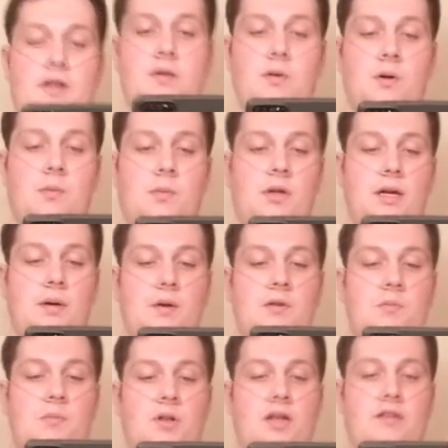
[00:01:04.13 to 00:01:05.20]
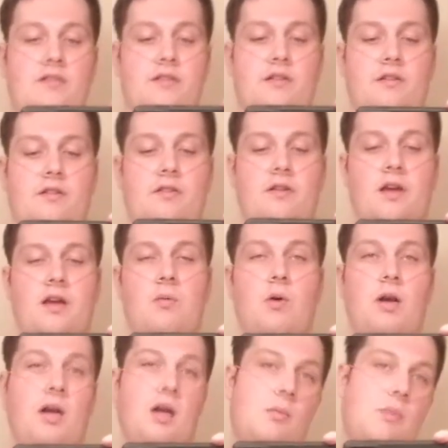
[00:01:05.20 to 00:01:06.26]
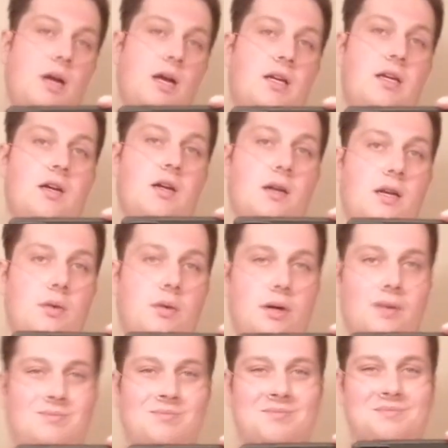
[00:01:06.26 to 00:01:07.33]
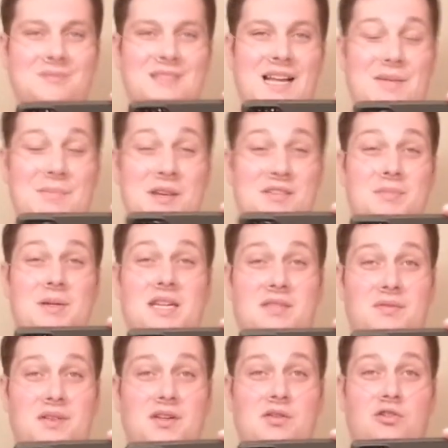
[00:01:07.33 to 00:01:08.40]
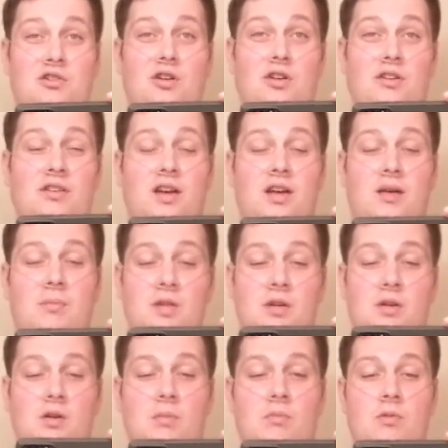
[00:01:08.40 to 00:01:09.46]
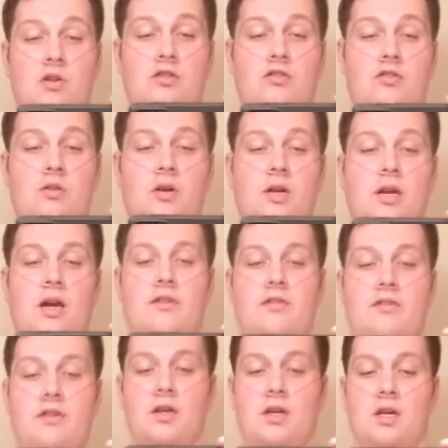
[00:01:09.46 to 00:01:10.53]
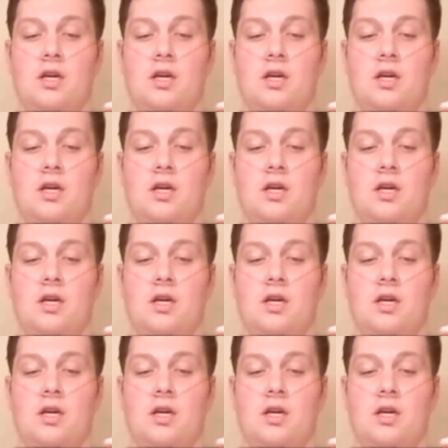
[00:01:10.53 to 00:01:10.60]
anyone to play with, plus I want to come back here anyway. I miss making videos all the time, you know? I'm really sorry, guys.